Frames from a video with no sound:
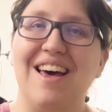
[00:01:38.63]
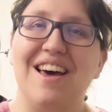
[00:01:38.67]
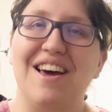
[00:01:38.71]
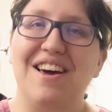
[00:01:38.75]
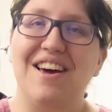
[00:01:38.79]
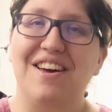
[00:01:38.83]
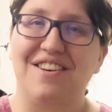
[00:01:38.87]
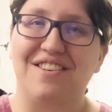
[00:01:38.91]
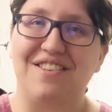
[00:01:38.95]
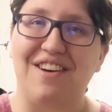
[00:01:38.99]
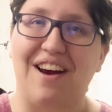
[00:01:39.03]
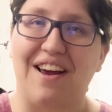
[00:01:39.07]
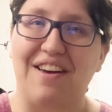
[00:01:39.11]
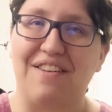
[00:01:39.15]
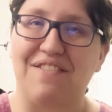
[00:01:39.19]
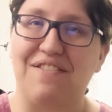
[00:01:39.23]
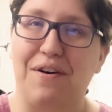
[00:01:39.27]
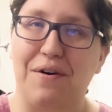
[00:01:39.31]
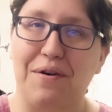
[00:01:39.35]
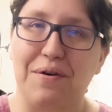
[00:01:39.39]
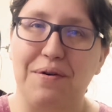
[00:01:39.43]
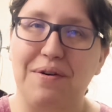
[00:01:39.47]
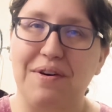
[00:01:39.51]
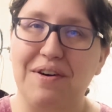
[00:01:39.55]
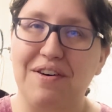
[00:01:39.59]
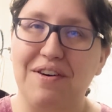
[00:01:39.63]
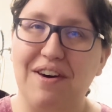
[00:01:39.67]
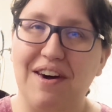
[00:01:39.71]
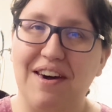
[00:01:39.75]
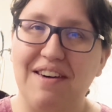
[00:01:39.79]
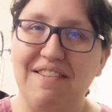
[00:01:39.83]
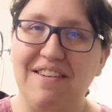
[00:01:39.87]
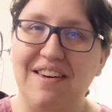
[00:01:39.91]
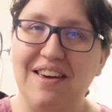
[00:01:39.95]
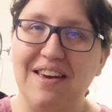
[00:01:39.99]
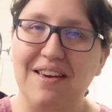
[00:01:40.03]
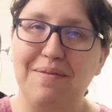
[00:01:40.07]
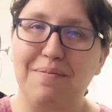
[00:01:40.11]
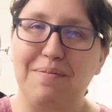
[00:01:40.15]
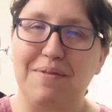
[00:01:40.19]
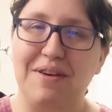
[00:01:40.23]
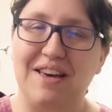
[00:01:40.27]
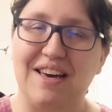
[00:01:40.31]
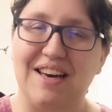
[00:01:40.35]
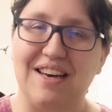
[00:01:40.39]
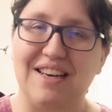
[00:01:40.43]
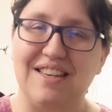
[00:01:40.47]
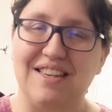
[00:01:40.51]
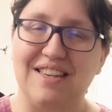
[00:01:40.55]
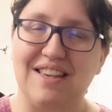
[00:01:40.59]
trying photo engraving,
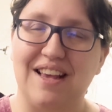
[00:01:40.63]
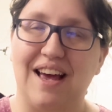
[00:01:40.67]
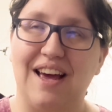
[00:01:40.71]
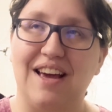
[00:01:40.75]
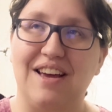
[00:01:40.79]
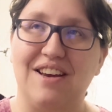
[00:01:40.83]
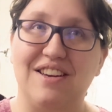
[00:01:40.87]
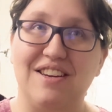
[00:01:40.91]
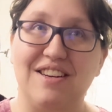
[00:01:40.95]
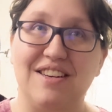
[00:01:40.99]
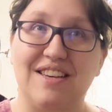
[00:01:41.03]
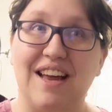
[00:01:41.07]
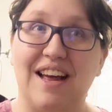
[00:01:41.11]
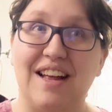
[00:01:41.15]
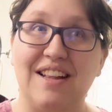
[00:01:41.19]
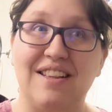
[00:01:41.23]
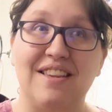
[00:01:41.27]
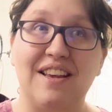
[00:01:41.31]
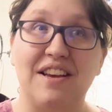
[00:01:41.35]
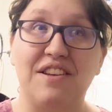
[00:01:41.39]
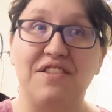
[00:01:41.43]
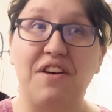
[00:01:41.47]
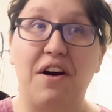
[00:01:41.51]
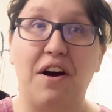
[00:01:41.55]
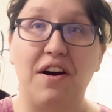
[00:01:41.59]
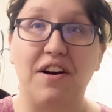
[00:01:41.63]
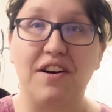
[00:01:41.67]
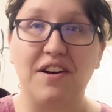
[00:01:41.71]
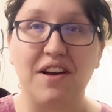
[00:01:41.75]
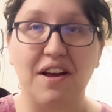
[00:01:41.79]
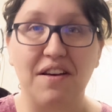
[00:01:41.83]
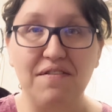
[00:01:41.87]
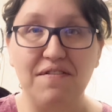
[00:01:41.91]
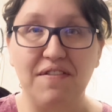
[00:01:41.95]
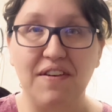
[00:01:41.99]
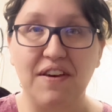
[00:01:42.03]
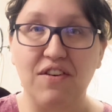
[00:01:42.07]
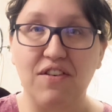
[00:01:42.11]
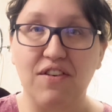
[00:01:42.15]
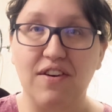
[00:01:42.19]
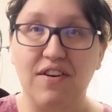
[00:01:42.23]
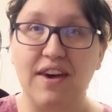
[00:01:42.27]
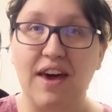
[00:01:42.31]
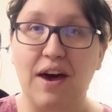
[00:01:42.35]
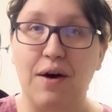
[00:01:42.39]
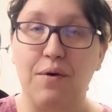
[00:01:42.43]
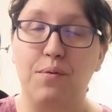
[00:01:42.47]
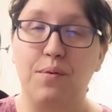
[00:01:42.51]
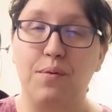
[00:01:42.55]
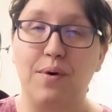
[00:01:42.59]
because I just had such a hard time
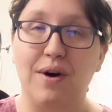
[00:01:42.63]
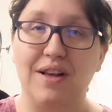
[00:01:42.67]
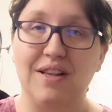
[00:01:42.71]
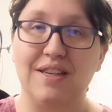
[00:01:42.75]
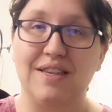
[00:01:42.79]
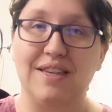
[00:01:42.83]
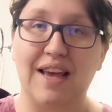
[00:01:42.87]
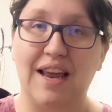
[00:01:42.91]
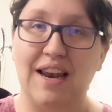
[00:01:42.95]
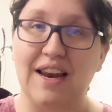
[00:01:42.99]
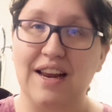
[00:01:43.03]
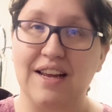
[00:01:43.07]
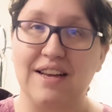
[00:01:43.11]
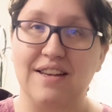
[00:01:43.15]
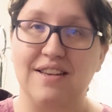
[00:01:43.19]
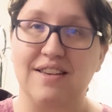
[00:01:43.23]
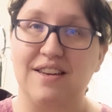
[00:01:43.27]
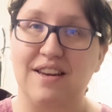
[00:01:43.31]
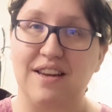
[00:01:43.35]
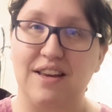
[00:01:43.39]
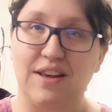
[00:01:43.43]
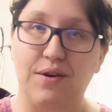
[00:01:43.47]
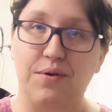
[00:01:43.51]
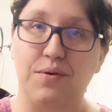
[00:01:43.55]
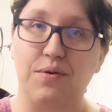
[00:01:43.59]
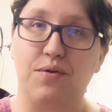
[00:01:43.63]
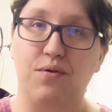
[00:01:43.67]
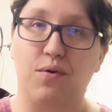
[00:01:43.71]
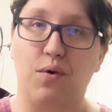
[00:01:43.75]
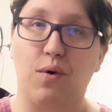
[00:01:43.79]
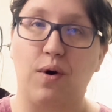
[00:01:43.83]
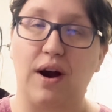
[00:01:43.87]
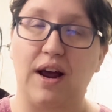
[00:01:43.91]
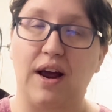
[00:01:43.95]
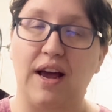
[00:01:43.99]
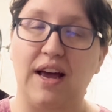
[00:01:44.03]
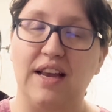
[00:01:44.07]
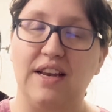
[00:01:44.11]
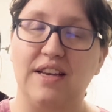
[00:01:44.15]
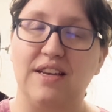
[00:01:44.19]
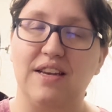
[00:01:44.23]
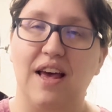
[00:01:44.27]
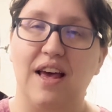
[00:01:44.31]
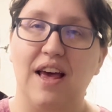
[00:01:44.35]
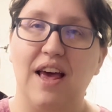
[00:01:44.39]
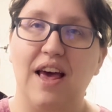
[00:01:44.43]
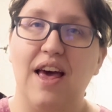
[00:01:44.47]
figuring out what settings to use for it.